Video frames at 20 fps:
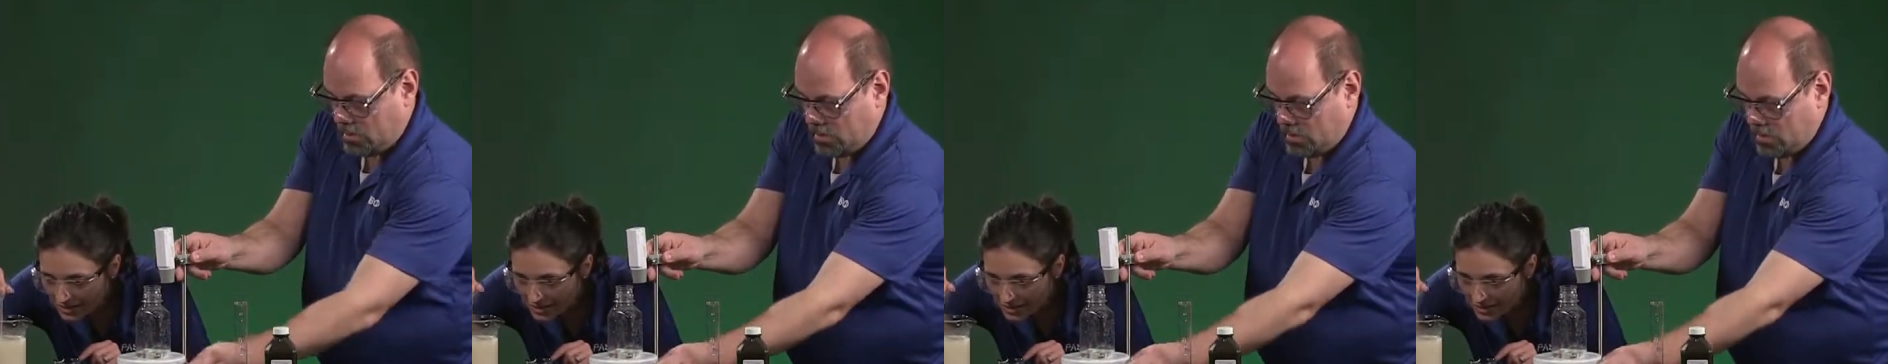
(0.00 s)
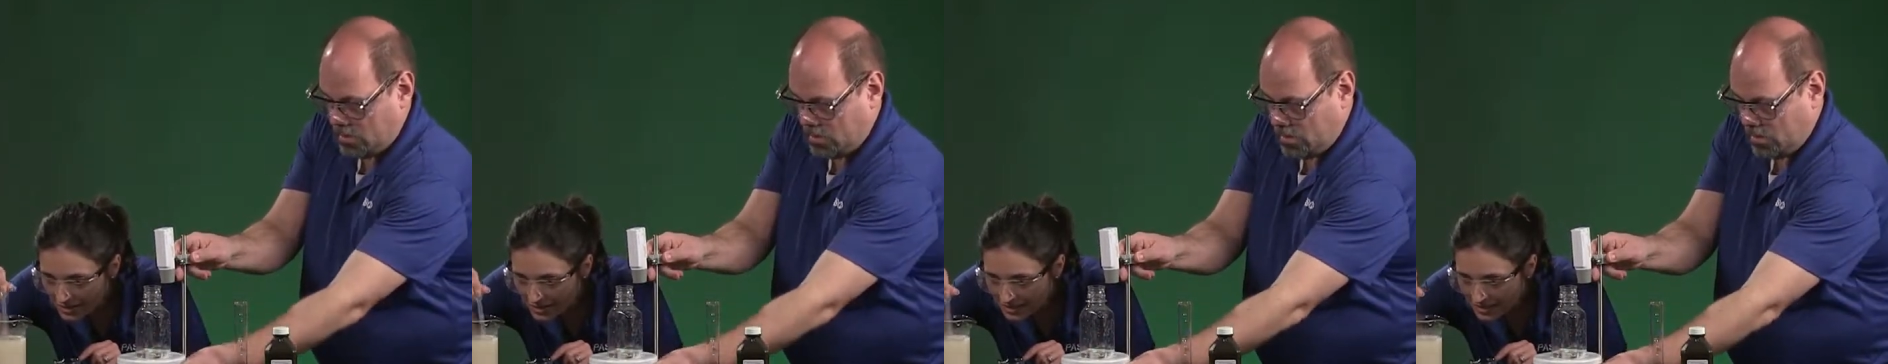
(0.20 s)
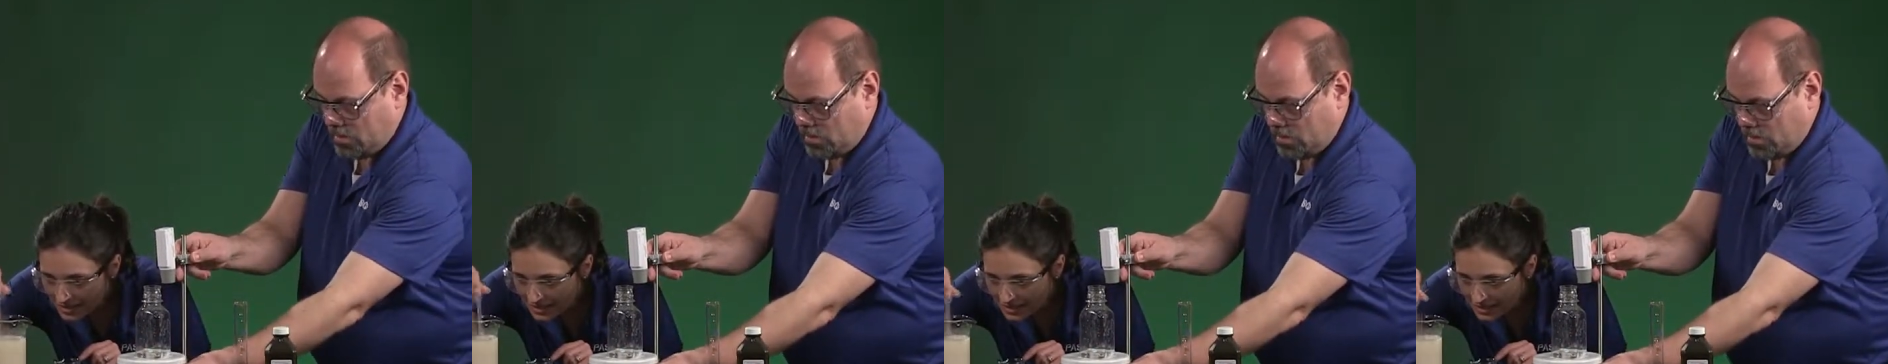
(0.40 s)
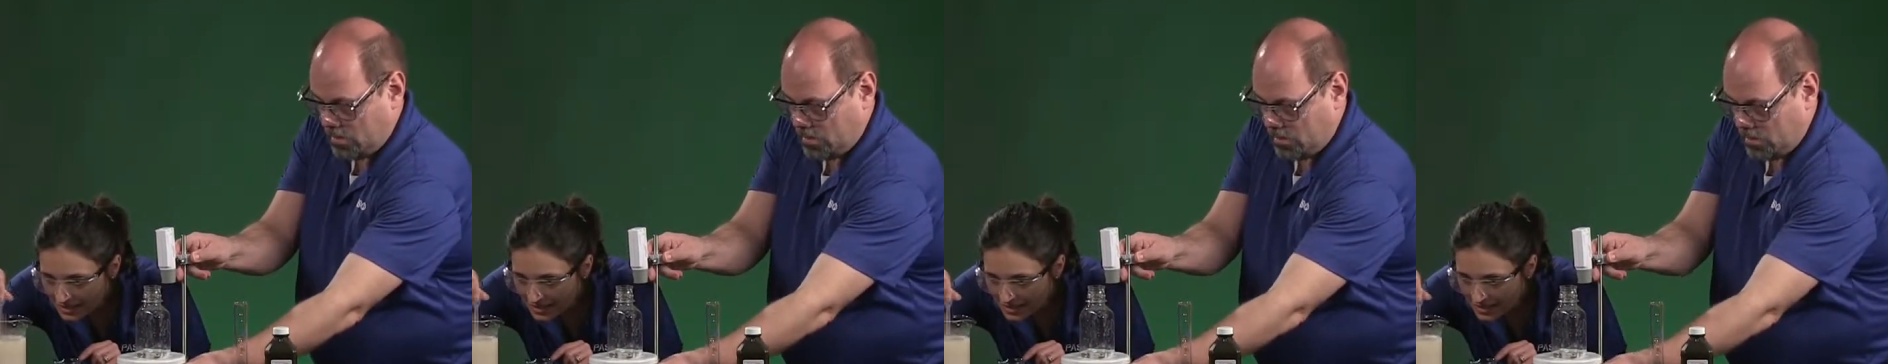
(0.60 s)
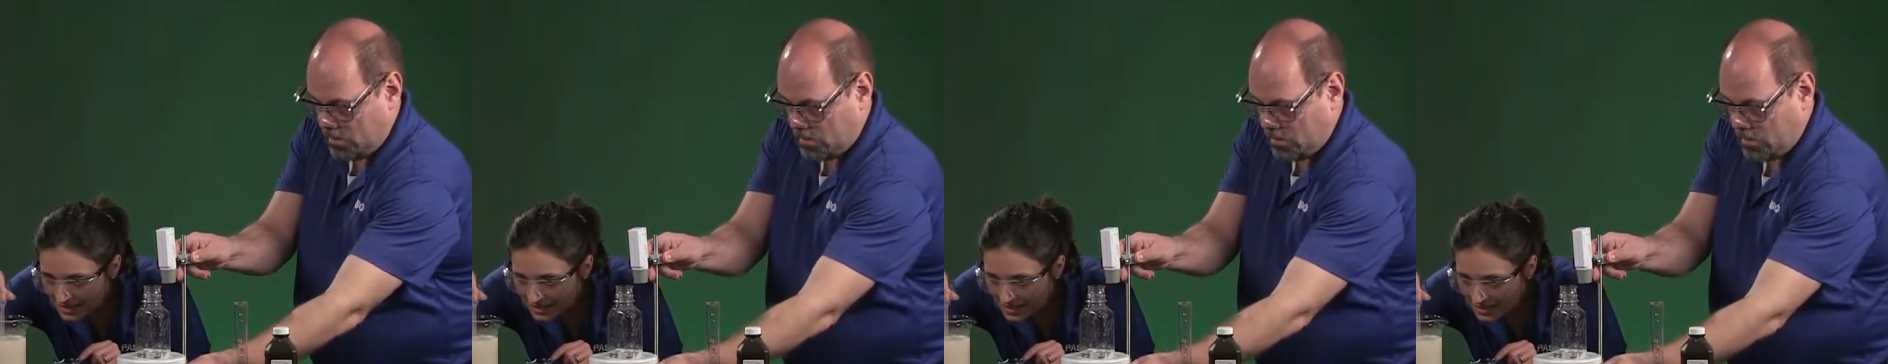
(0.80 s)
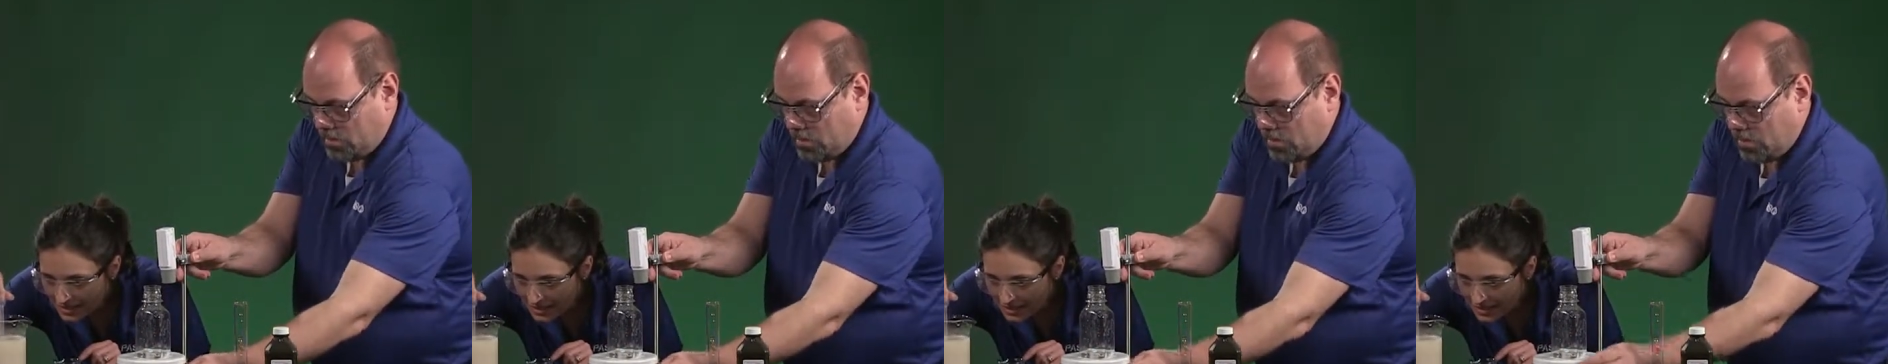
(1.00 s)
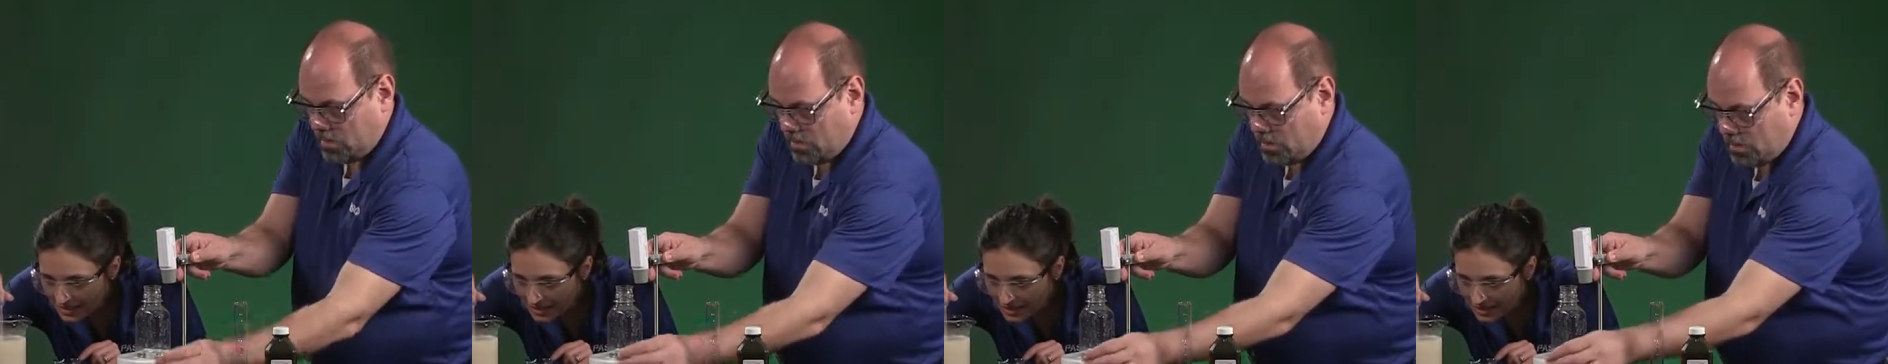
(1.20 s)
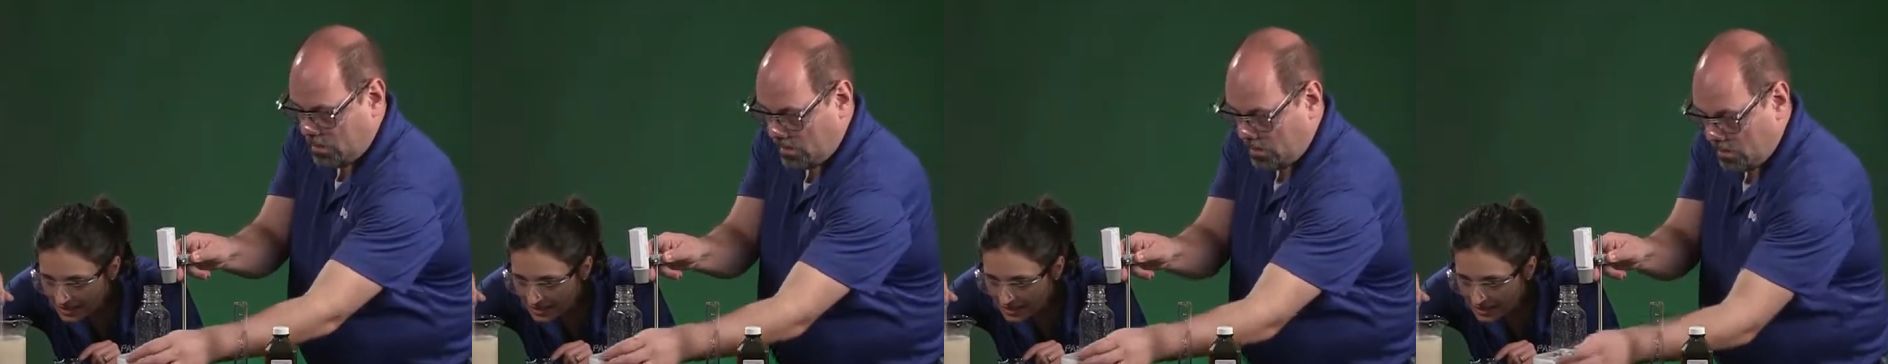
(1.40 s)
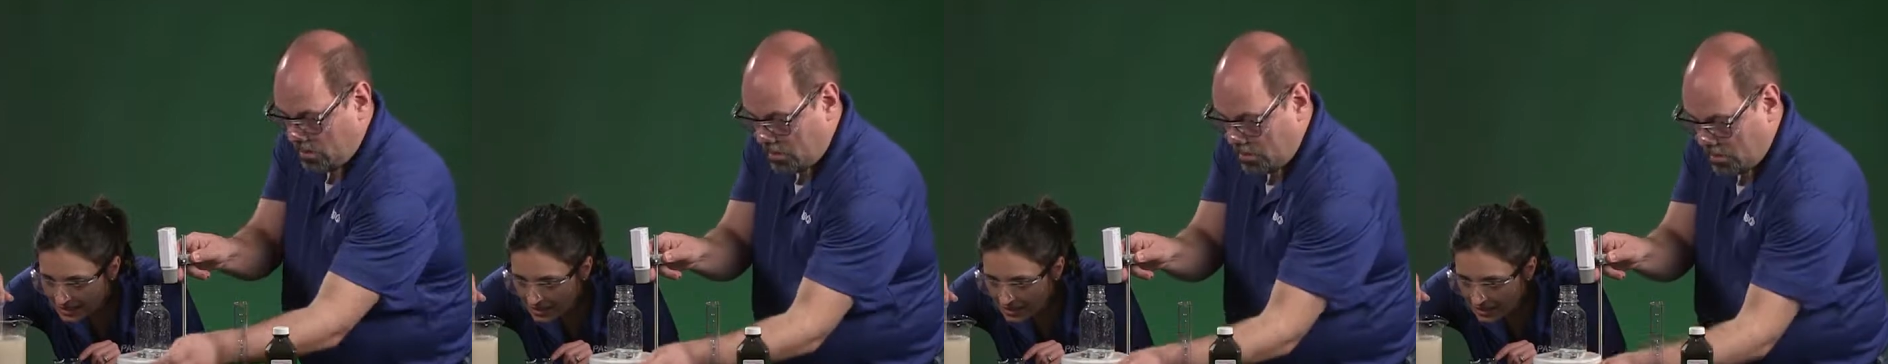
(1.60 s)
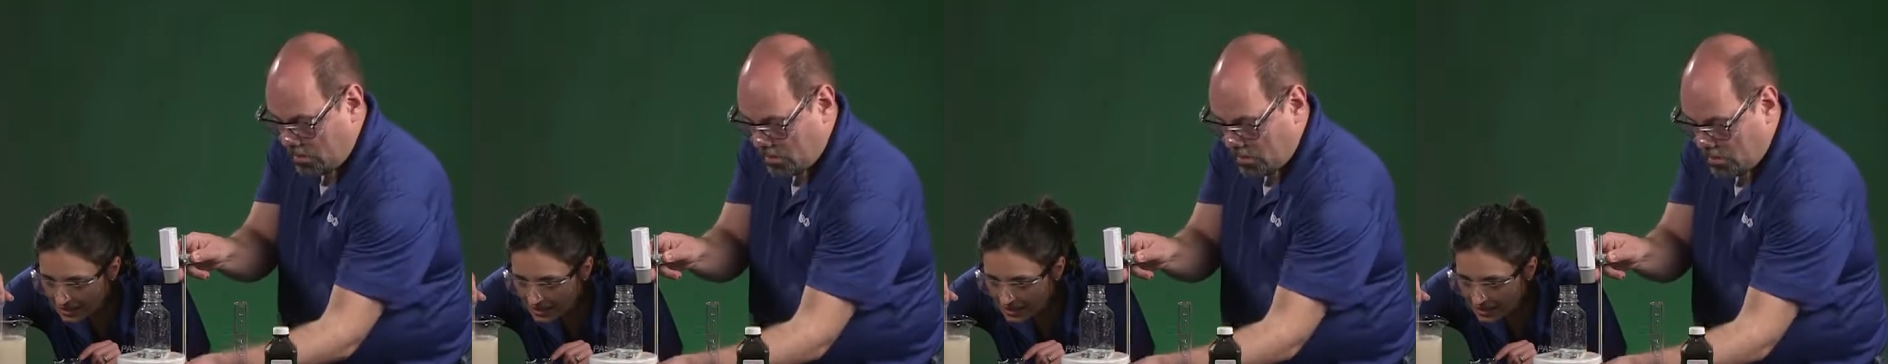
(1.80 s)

No one is speaking in this clip.